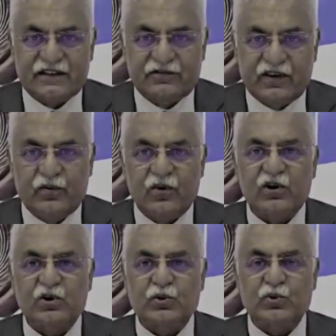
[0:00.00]
We
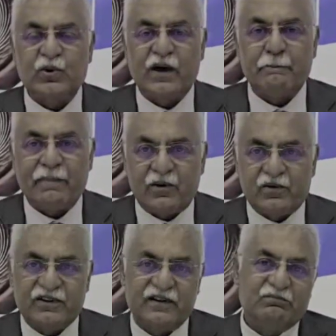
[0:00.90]
want to
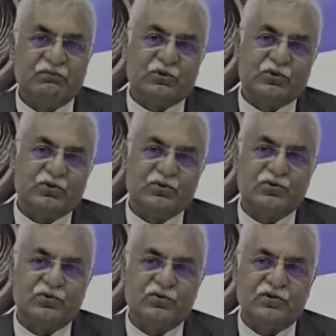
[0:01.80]
empower them
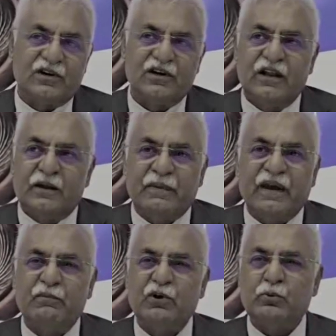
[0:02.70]
to
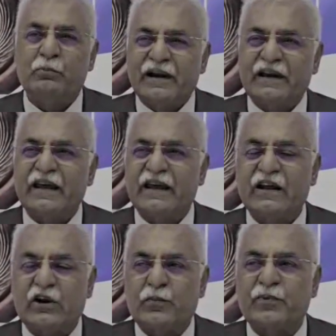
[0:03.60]
be able to maintain
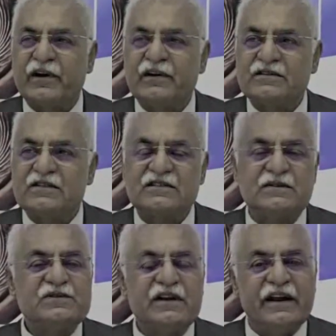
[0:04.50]
and operate the
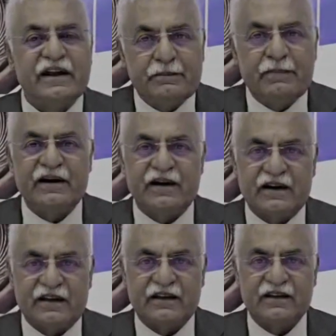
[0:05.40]
systems
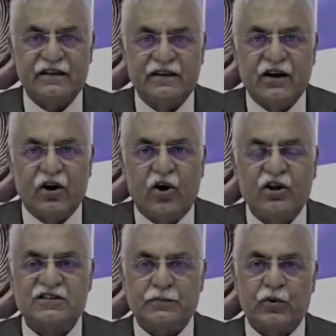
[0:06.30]
independently.
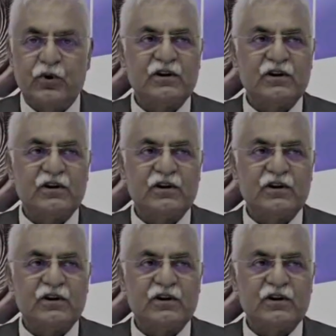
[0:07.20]
All support